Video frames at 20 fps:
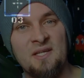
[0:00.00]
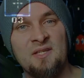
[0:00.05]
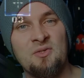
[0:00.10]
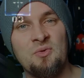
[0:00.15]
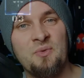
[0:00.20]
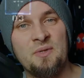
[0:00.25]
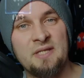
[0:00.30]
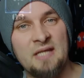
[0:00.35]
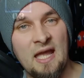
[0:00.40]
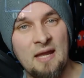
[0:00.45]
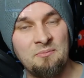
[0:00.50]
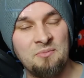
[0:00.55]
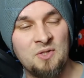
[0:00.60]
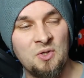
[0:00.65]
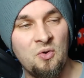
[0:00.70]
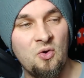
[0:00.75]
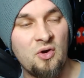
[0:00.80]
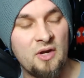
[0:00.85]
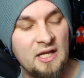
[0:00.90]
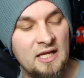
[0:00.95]
There's always game
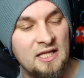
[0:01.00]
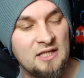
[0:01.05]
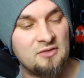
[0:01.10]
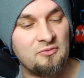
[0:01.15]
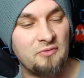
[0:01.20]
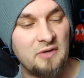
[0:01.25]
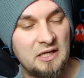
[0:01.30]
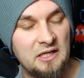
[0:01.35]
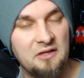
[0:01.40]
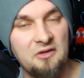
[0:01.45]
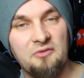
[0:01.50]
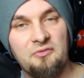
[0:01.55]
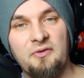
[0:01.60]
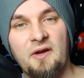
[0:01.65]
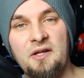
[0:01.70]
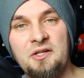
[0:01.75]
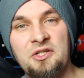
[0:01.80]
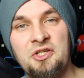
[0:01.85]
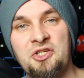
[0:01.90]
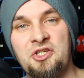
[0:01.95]
talk. It's really good
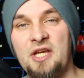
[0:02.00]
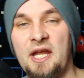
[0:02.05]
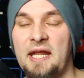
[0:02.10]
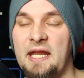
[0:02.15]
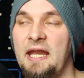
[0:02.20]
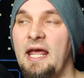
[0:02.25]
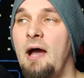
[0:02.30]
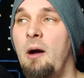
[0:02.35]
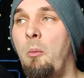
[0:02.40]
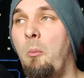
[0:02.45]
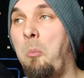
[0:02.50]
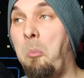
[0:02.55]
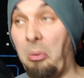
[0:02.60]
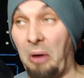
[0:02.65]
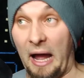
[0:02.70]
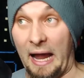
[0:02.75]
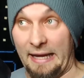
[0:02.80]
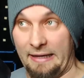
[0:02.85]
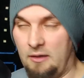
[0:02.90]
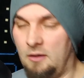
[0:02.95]
fun. You should check it out.
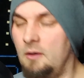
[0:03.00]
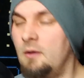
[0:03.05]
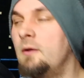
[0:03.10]
But